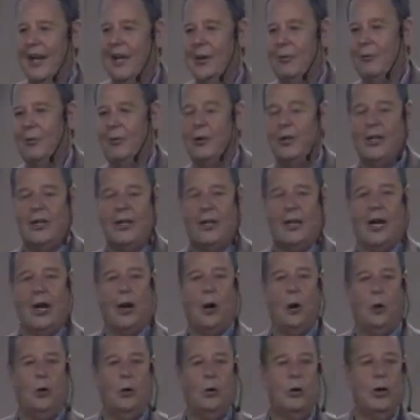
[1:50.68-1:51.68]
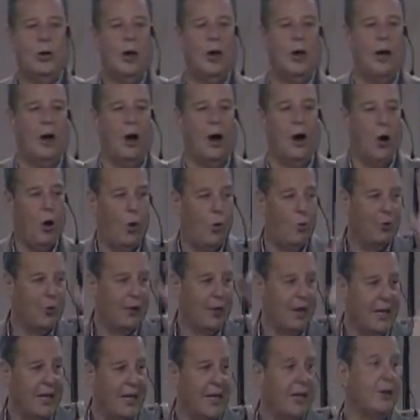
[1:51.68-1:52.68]
and he wanted to go uh,
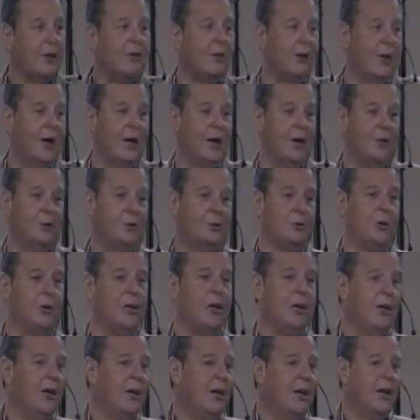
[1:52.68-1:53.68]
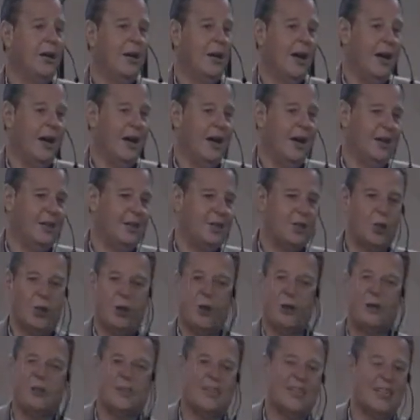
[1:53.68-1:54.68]
over the hill country
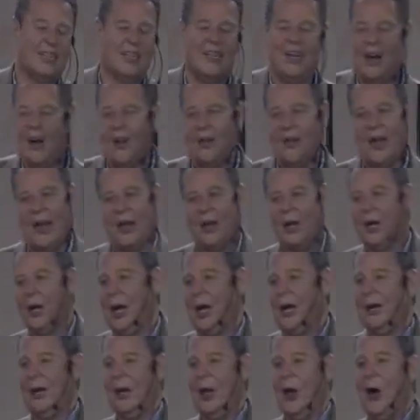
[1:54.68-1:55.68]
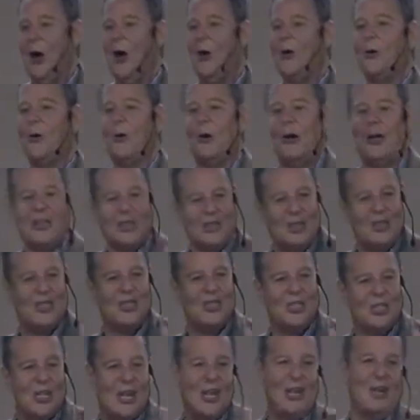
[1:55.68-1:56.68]
and Charles said, no, that'll take longer.
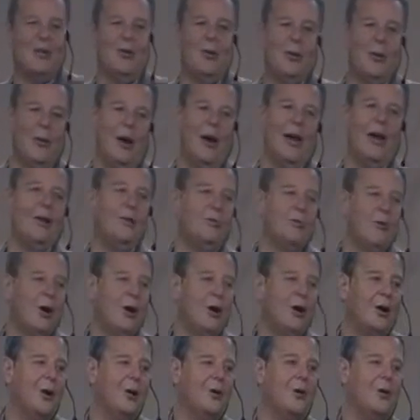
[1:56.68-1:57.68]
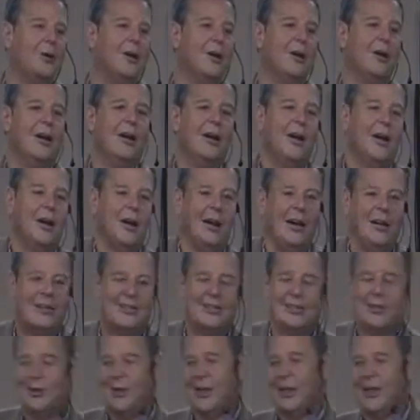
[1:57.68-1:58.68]
Let's just stay on the main road.
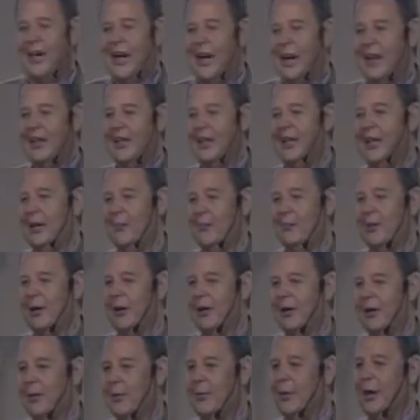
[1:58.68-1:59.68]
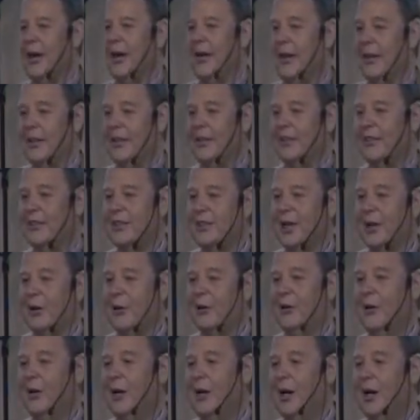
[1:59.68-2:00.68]
And so they kind of kept talking about it. And
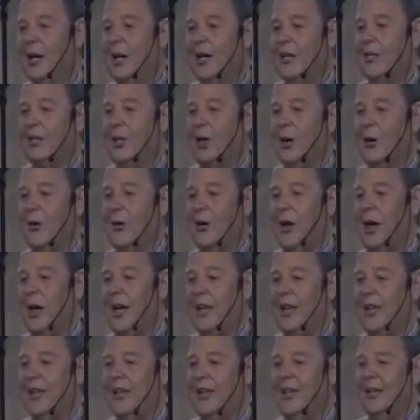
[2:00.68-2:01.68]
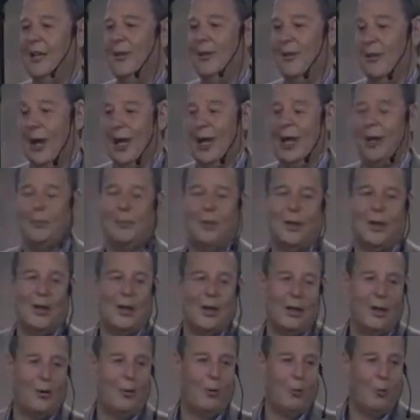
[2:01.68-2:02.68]
so, so they developed a